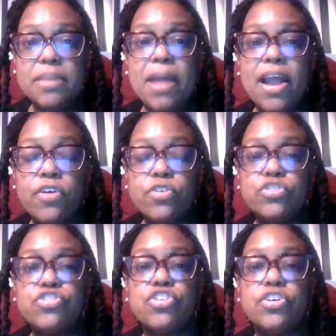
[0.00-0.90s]
My
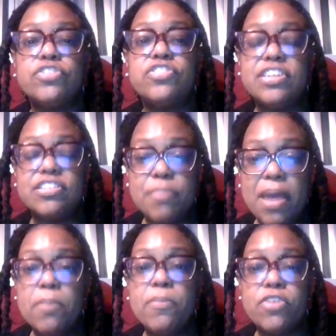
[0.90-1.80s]
uncle's church is
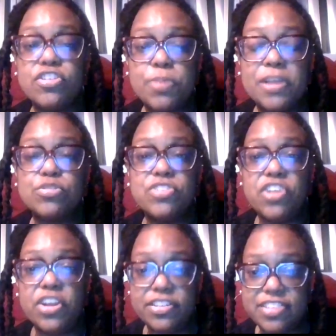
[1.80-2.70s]
Mount Morris
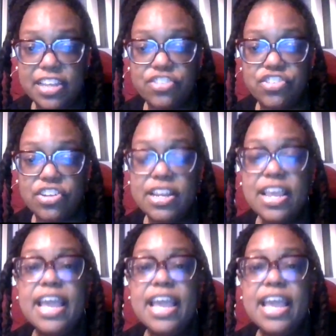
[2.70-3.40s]
Presbyterian Ascension.